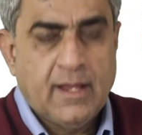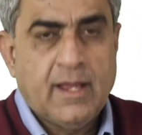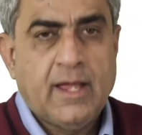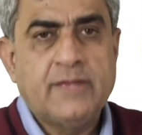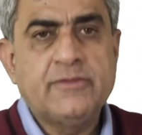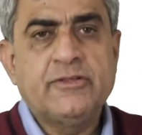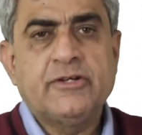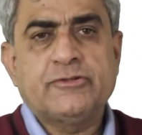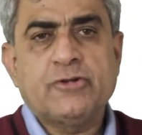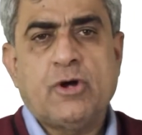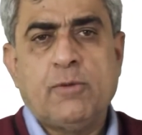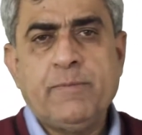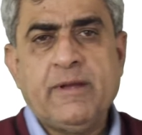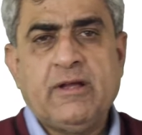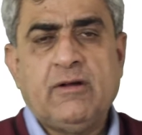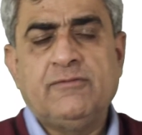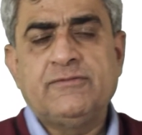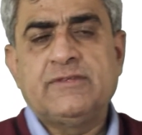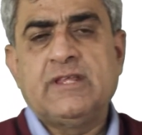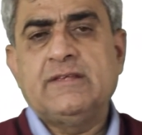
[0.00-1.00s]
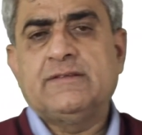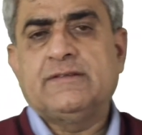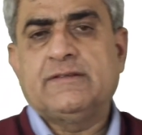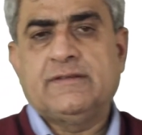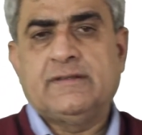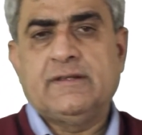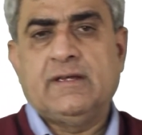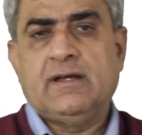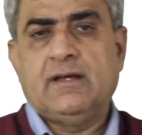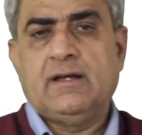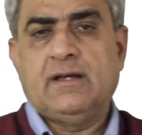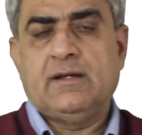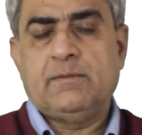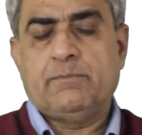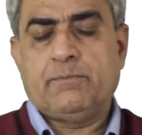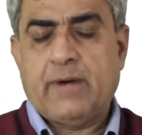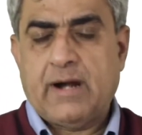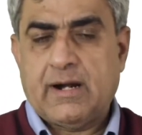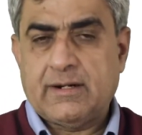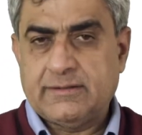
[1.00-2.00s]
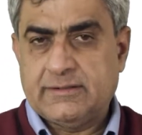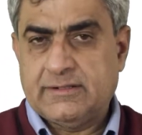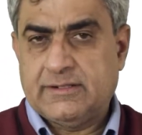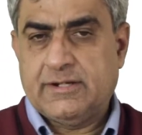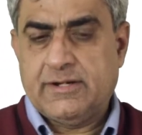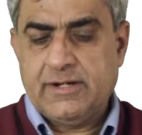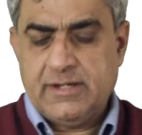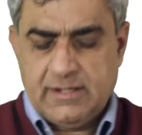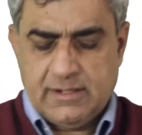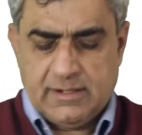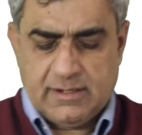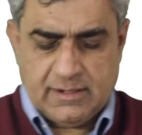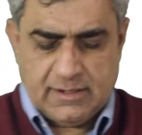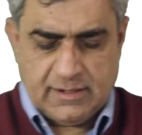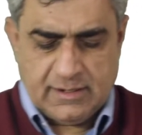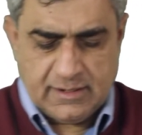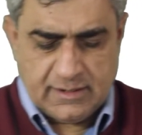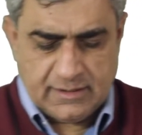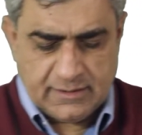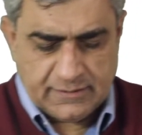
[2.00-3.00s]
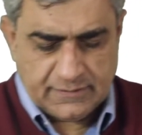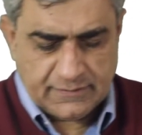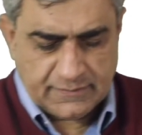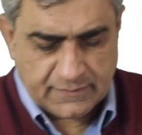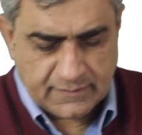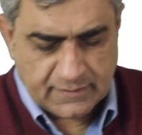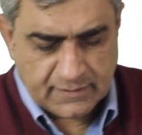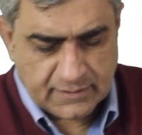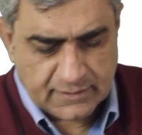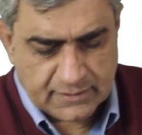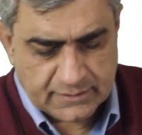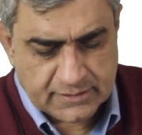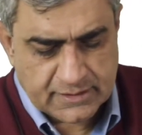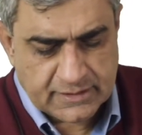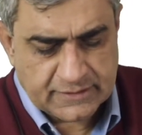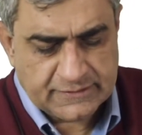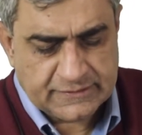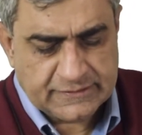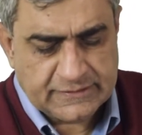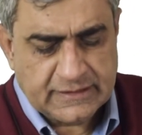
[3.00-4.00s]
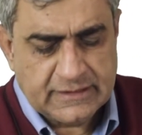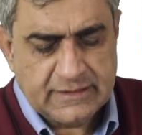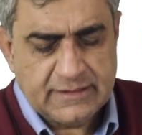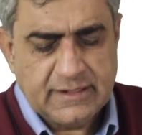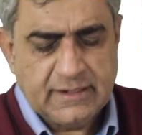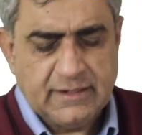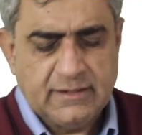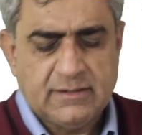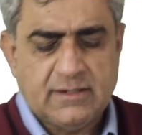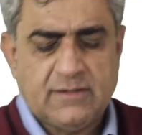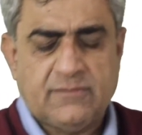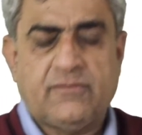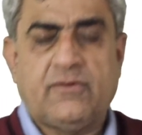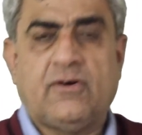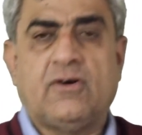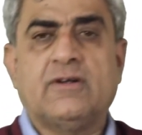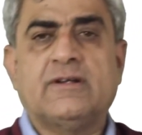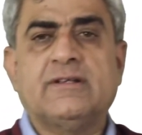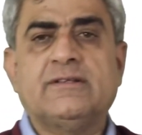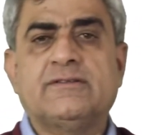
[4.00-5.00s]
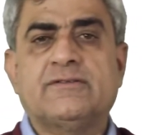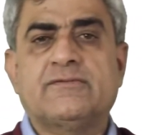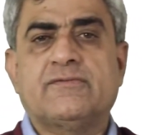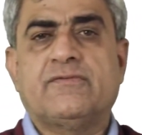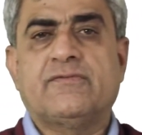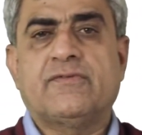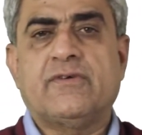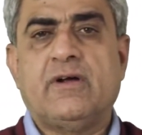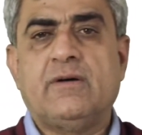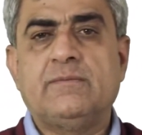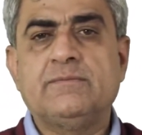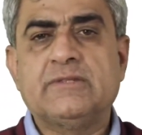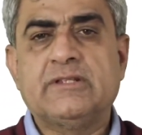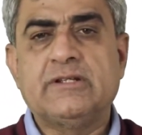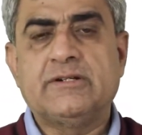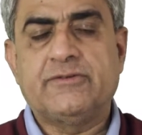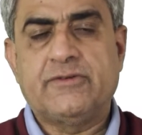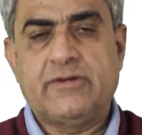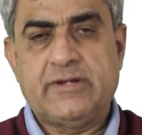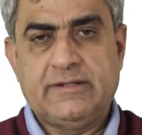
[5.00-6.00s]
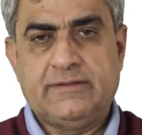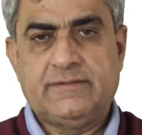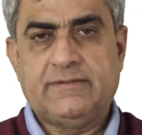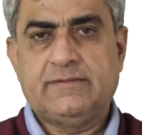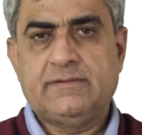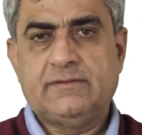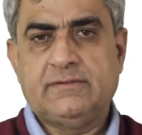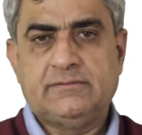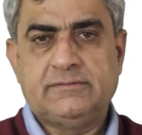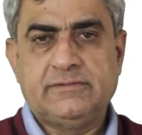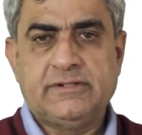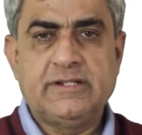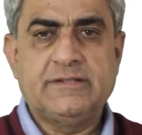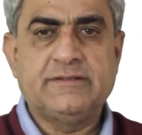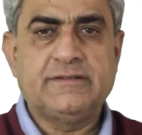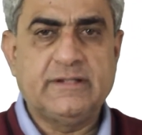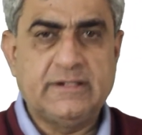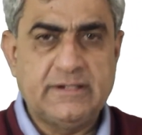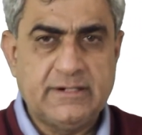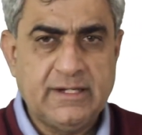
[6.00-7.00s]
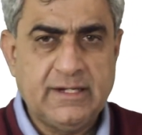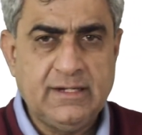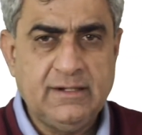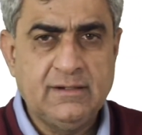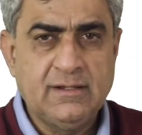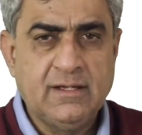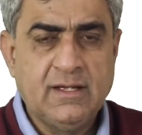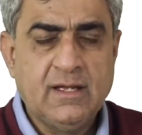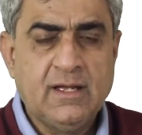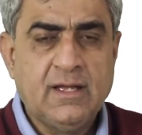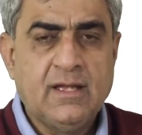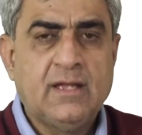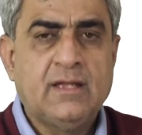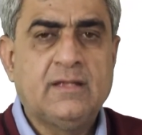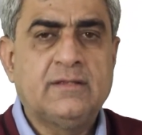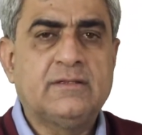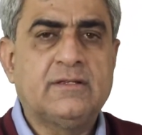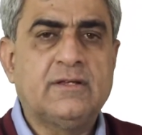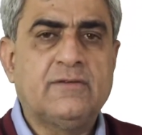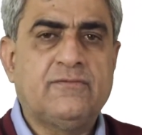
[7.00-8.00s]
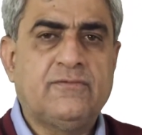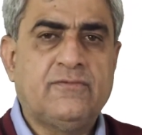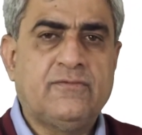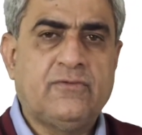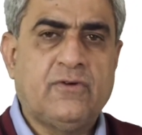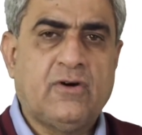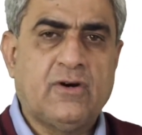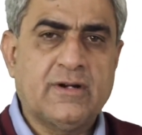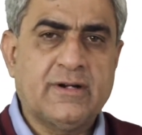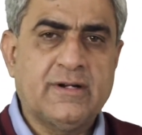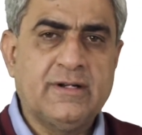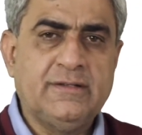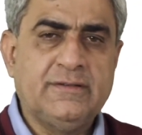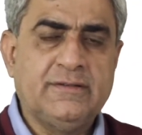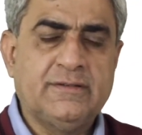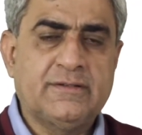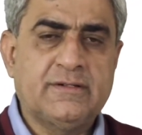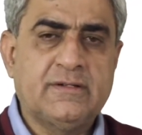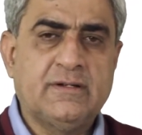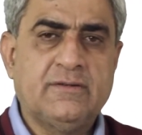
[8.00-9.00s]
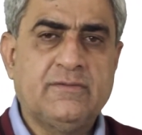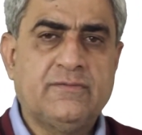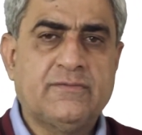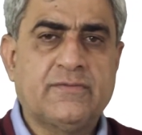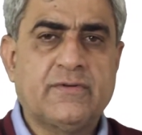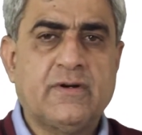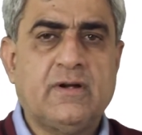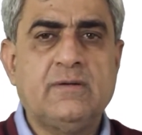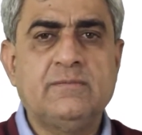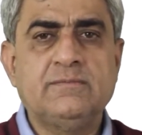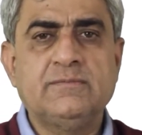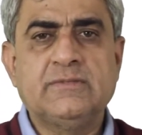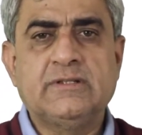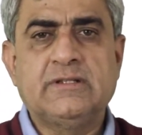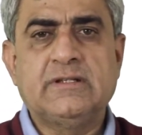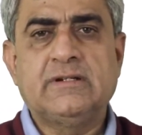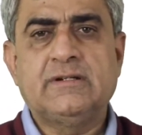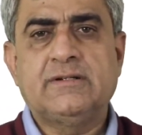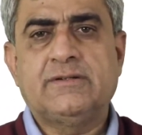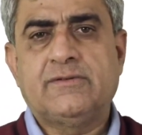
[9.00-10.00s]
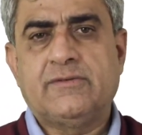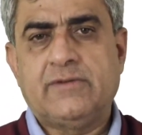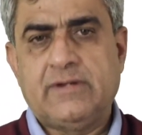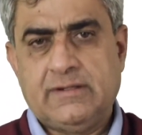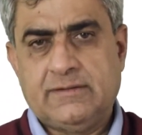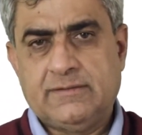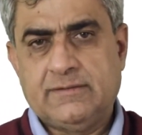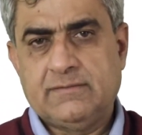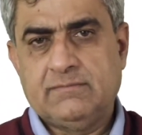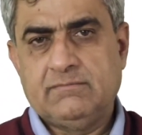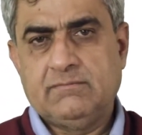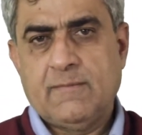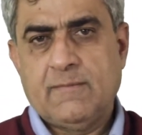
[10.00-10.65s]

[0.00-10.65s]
And the topic of this part 3 is discerning the forest from the trees. Discerning the forest from the trees.